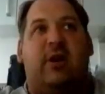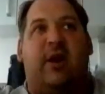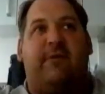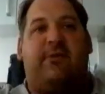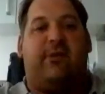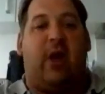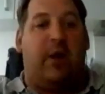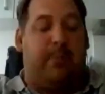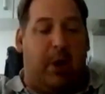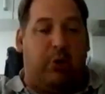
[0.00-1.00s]
and I've
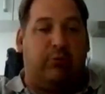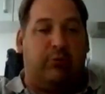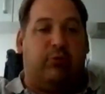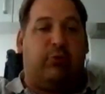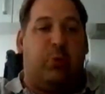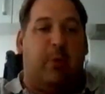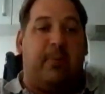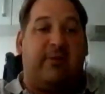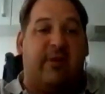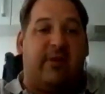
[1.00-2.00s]
started my own swim
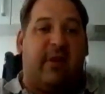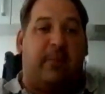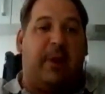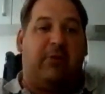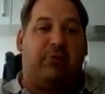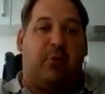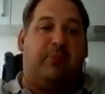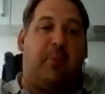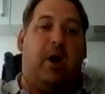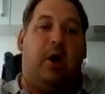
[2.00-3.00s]
business up now, Swim
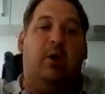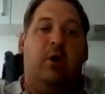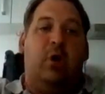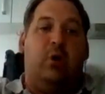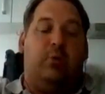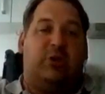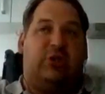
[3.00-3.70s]
Smart, which